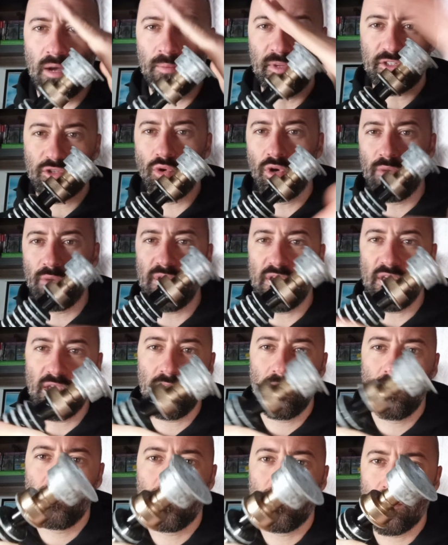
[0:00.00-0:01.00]
It's going to
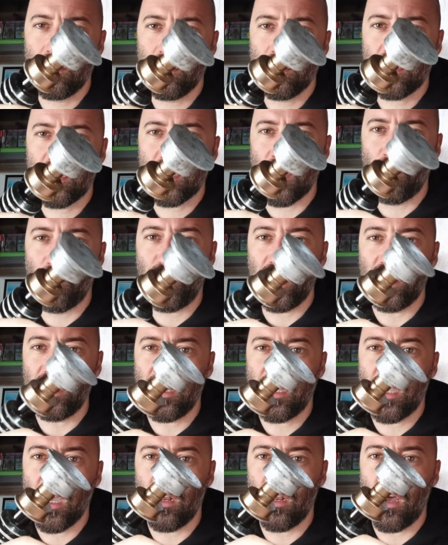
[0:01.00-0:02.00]
be
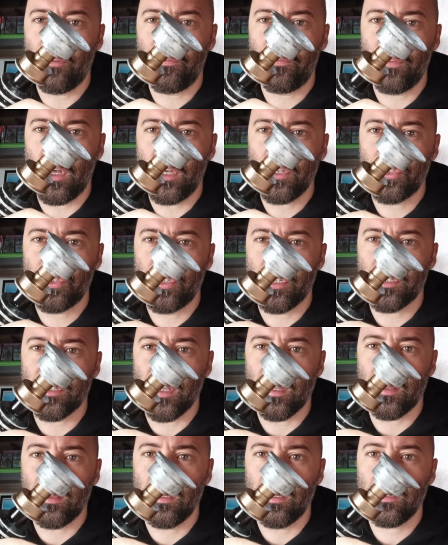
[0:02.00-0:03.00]
completely cut off flush,
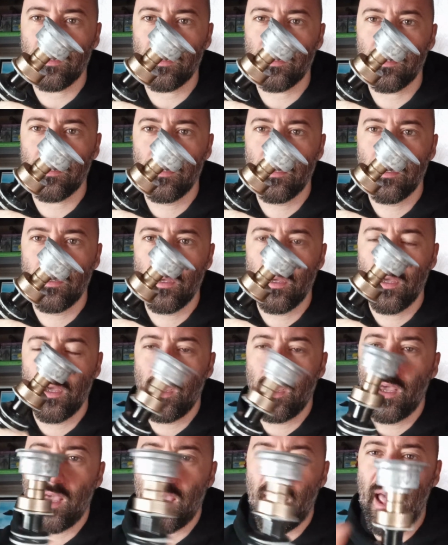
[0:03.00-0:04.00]
just like this.
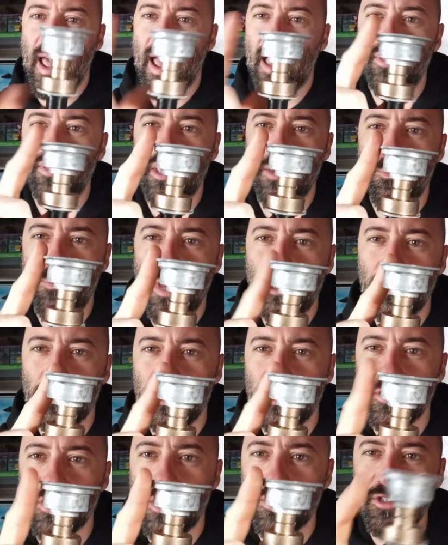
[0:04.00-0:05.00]
And the
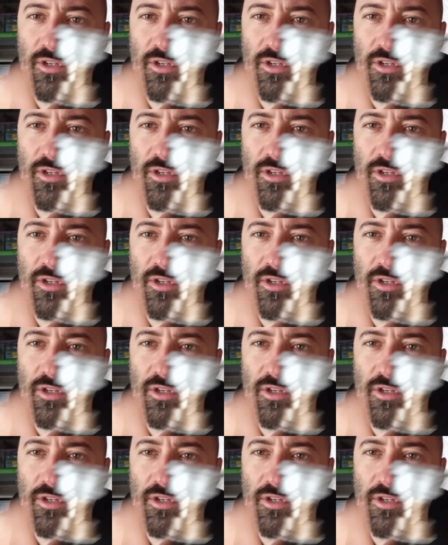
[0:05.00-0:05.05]
emitter is